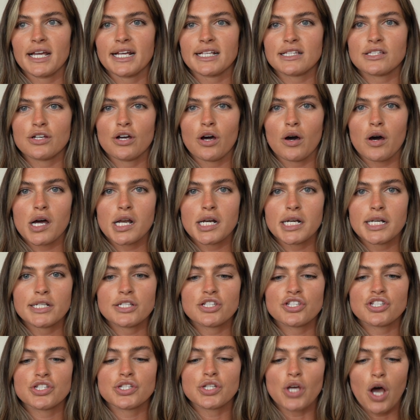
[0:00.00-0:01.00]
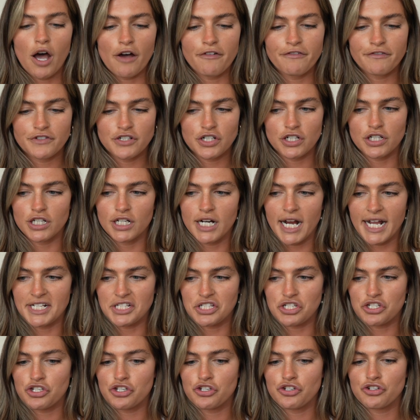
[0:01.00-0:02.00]
gotten softer and
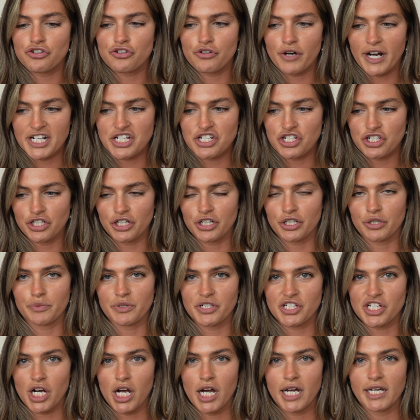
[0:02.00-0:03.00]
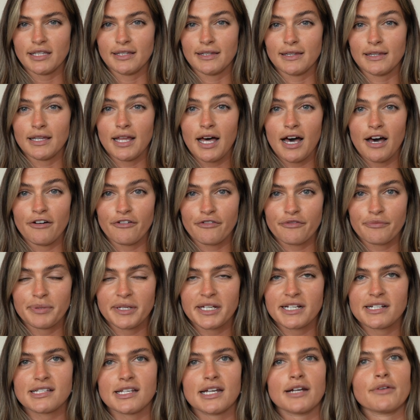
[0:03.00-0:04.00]
stretchier, which I love,
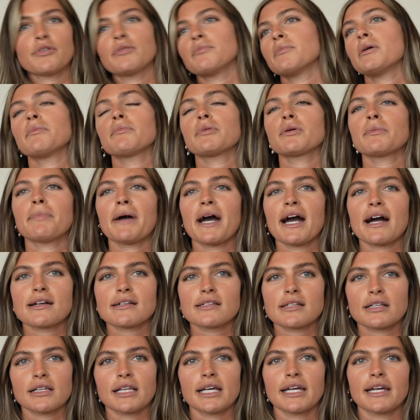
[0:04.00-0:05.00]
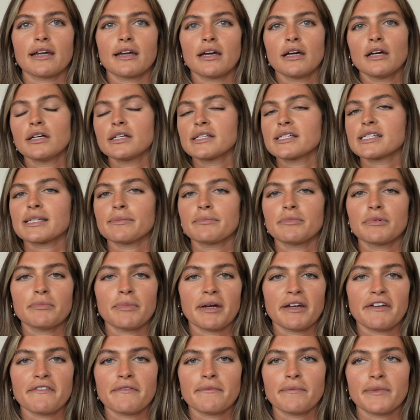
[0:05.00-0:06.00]
because I remember back to like some of
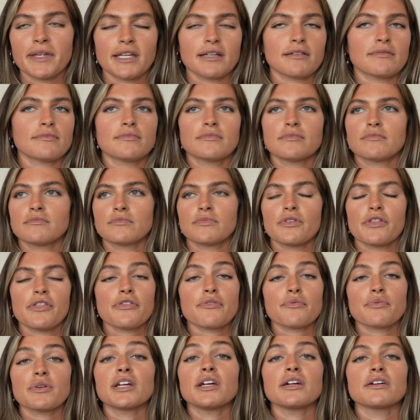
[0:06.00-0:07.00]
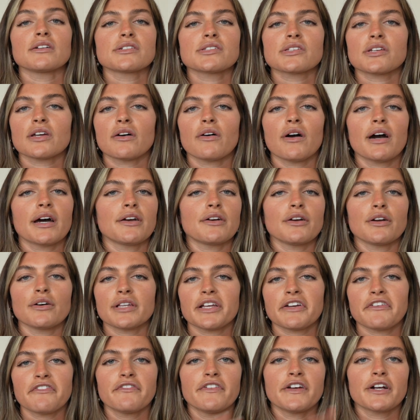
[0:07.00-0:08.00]
my like 3 years ago, I don't know,
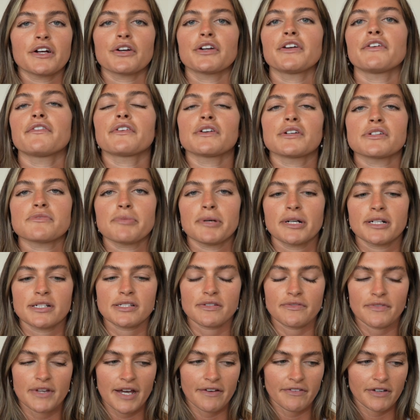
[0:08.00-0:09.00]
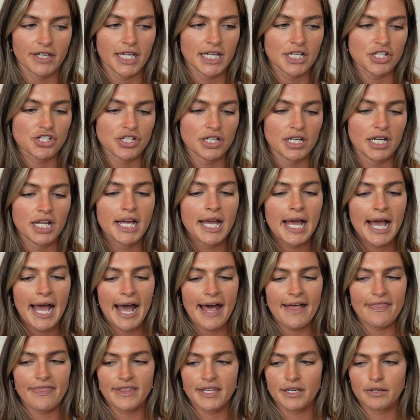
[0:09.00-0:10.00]
like very first pairs of Navigation,
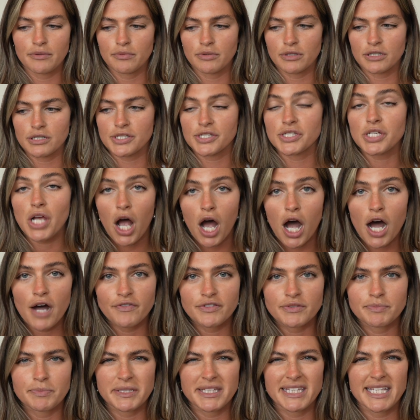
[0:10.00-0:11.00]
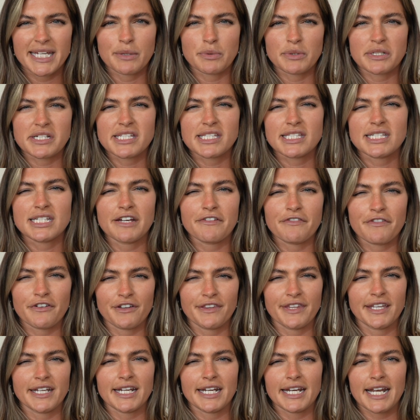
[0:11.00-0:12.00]
and they were soft, but they were stiffer.
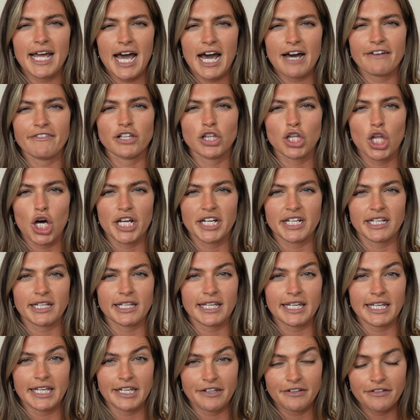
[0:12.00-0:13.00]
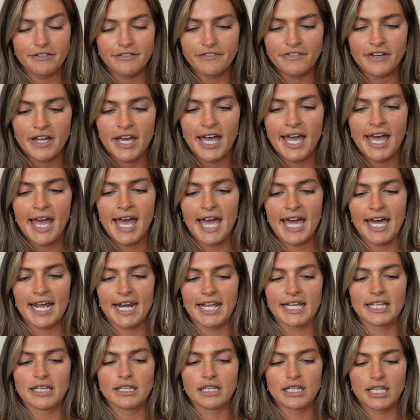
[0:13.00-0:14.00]
They didn't have a lot of give, and
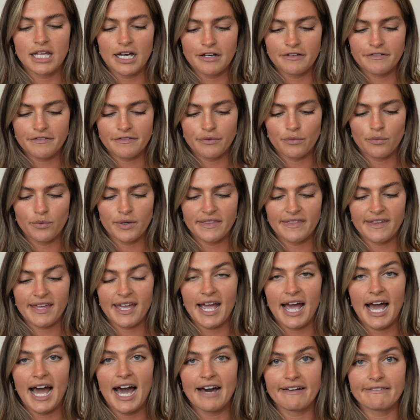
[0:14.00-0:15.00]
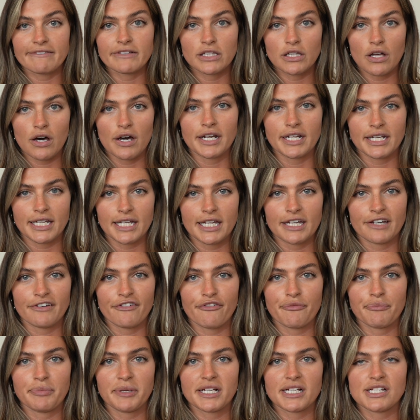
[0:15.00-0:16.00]
I love when they have a lot of
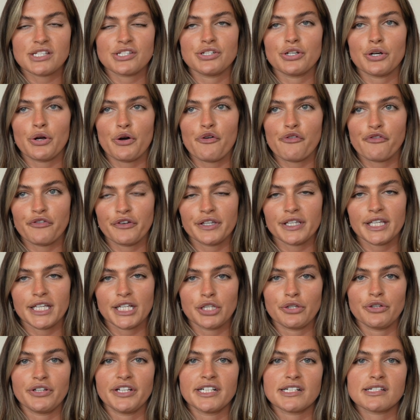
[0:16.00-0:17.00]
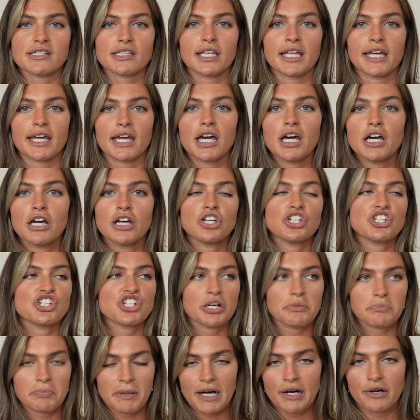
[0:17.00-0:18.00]
give, because you don't feel like you need to like
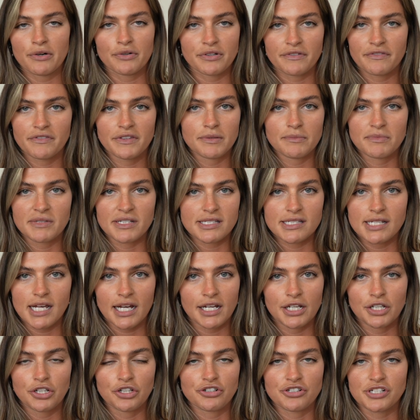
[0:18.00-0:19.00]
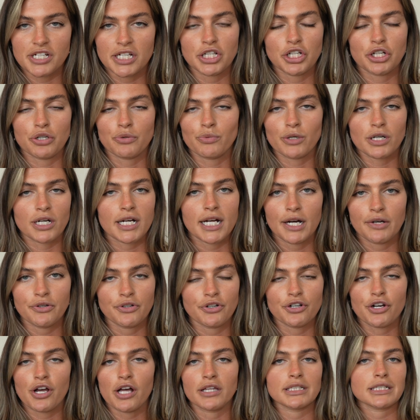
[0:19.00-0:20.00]
jump out of them the second you're done your workout.
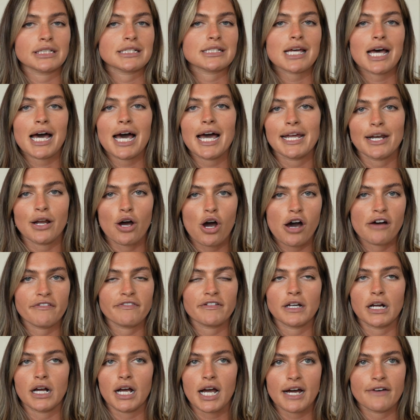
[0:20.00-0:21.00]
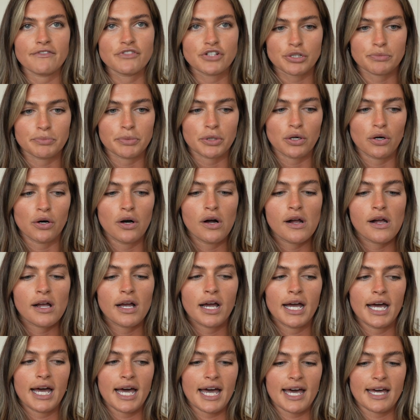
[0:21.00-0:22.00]
You're not like tied off and uncomfortable,
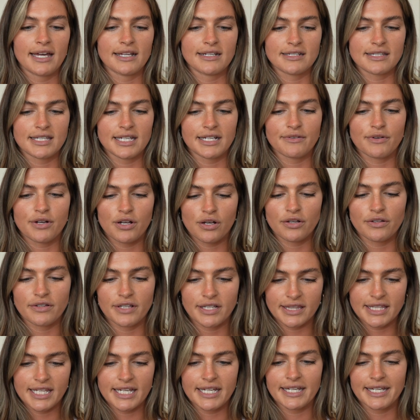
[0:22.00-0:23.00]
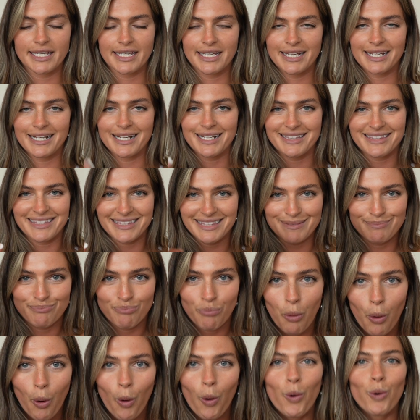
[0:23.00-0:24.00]
and they
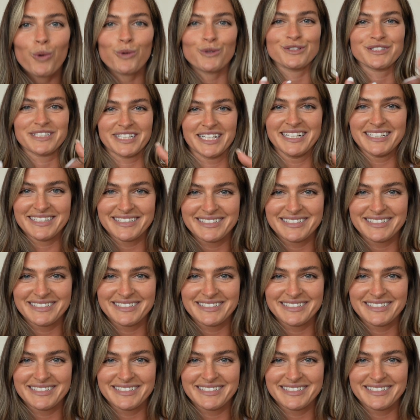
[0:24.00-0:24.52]
mold